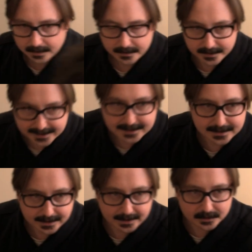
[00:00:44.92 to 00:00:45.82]

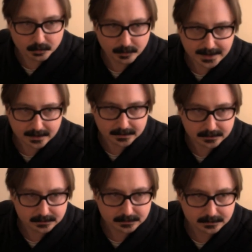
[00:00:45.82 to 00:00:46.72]
This is real.
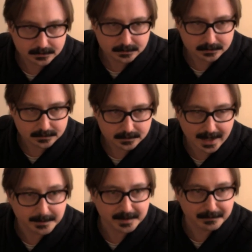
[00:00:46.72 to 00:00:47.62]

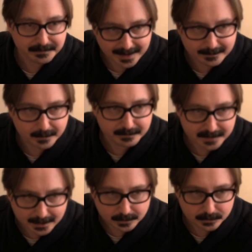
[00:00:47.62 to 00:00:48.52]
I'm in favor of
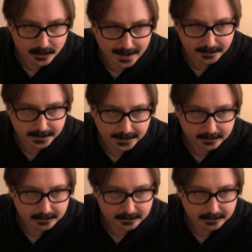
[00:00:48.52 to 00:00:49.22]
net neutrality.